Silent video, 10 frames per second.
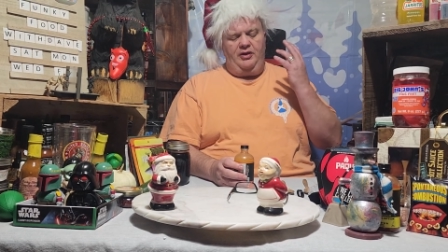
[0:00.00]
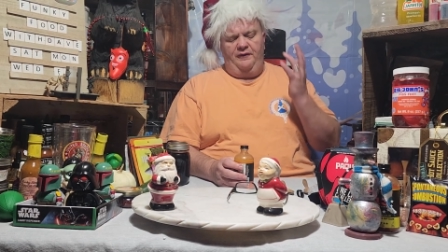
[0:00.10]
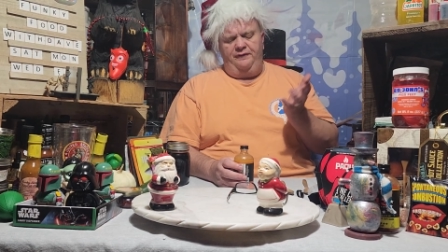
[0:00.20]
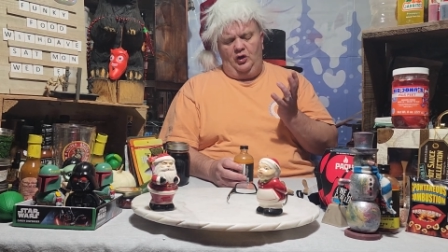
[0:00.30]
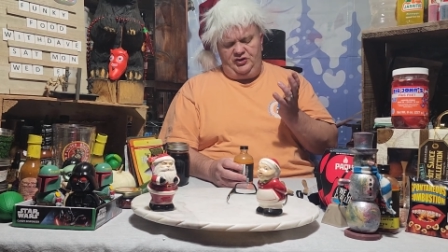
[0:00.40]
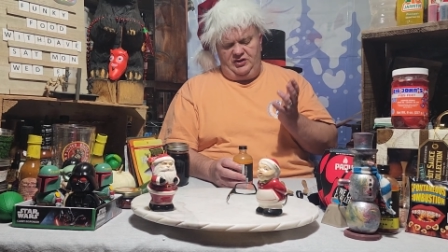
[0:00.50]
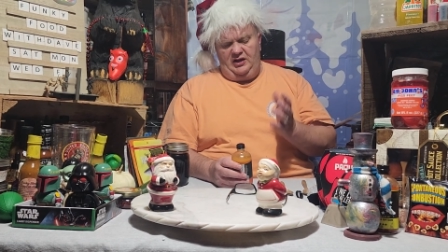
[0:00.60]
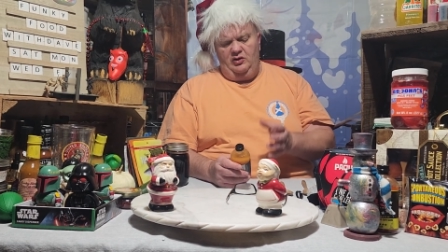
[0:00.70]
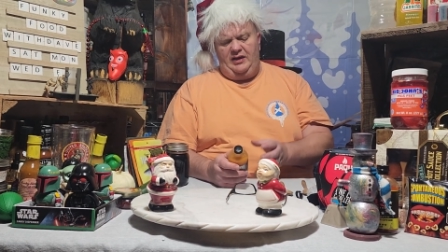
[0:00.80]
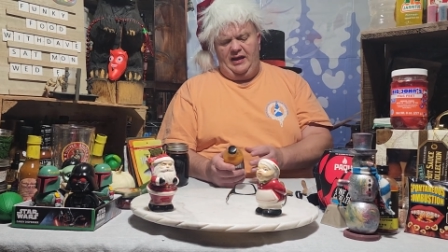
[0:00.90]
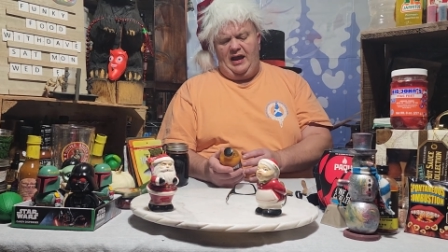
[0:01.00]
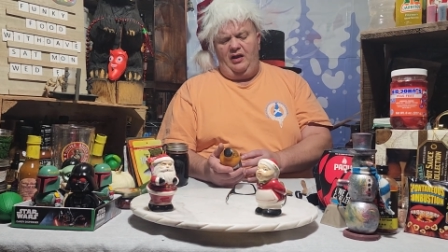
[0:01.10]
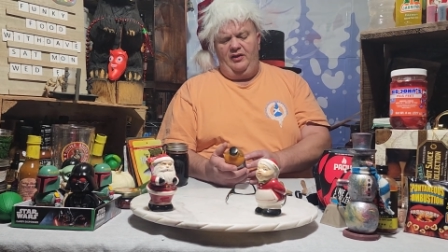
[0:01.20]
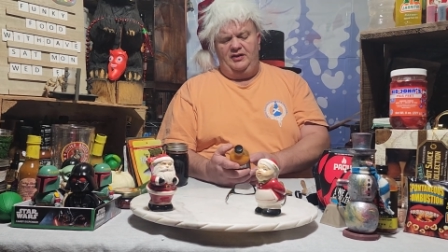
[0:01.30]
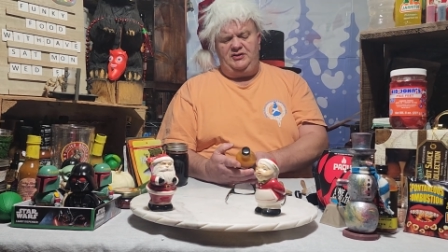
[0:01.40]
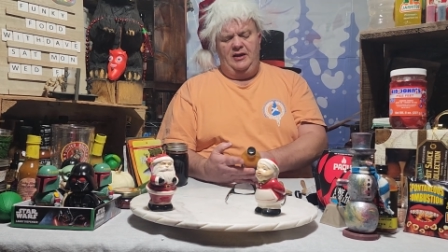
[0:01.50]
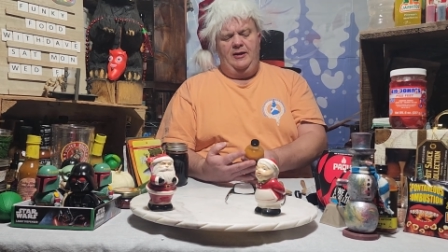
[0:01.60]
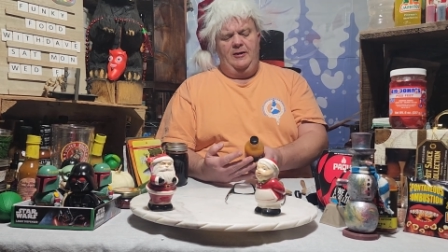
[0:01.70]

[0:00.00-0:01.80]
The first thing you get out of this